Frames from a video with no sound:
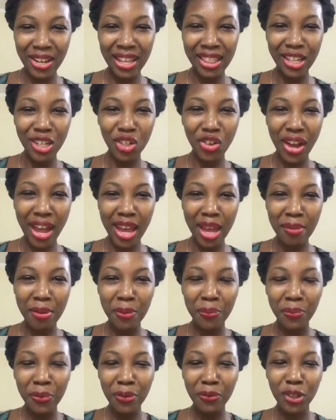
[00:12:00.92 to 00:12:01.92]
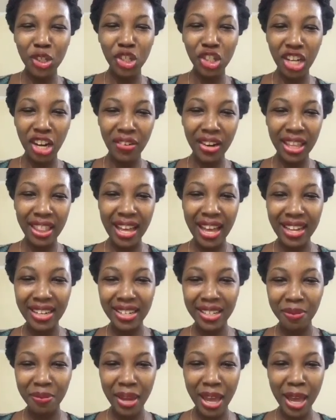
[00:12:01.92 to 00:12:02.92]
in the tribe, for sharing
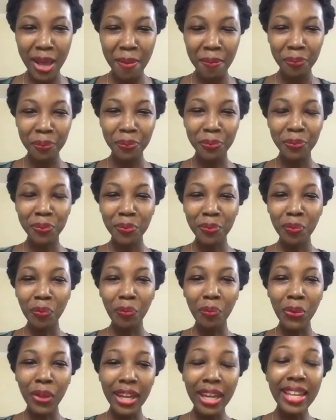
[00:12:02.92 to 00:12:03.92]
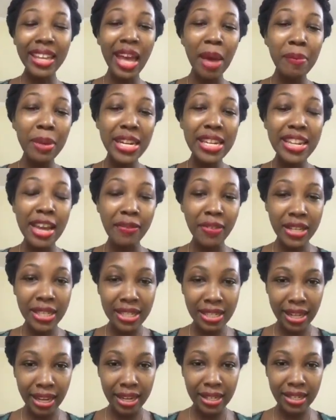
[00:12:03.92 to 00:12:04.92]
that. Yeah? It can be
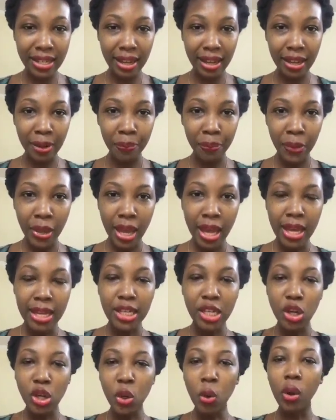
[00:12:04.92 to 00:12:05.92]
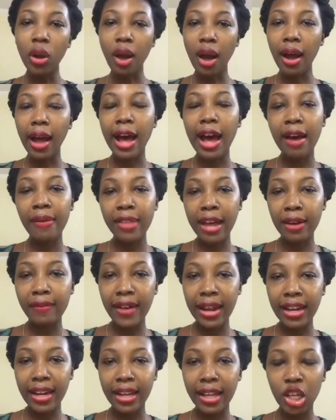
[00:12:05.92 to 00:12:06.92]
devastating to no longer have that
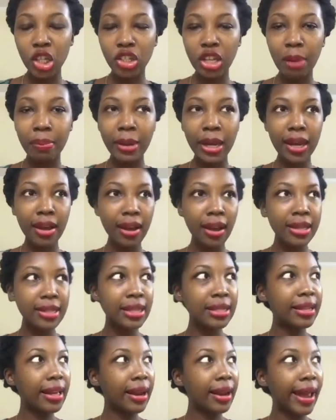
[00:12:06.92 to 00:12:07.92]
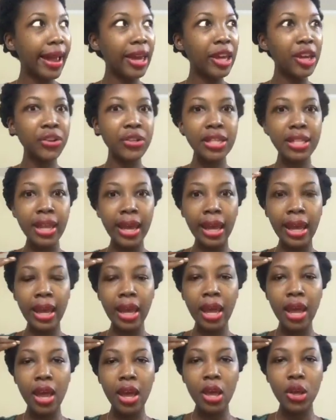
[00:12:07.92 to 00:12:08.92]
validation, because it's then like you're saying,
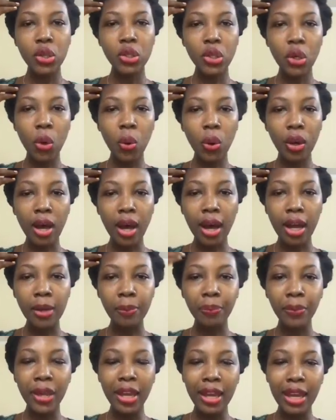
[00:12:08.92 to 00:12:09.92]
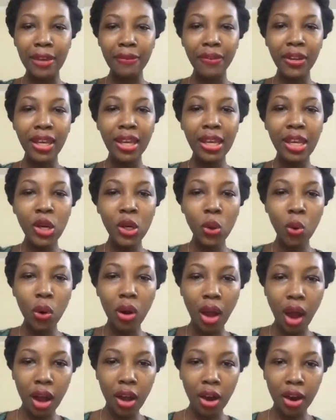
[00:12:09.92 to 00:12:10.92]
so hold on, if he no
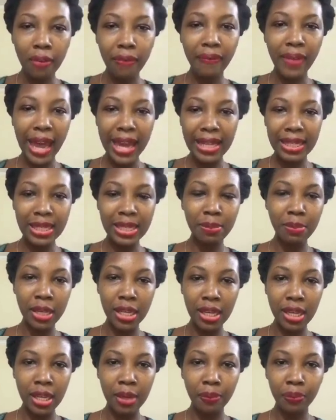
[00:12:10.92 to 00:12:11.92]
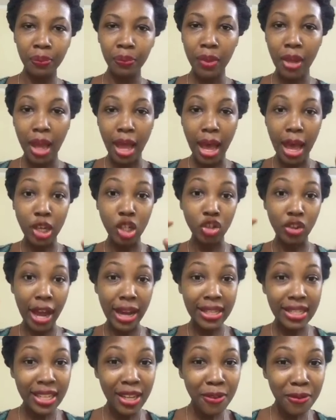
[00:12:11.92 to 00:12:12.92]
longer finds me
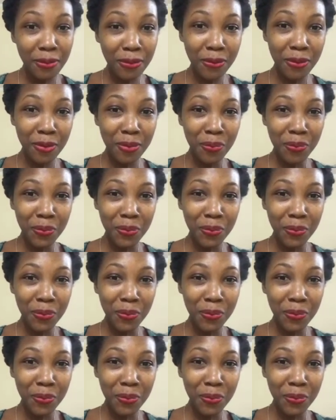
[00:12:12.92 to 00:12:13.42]
attractive,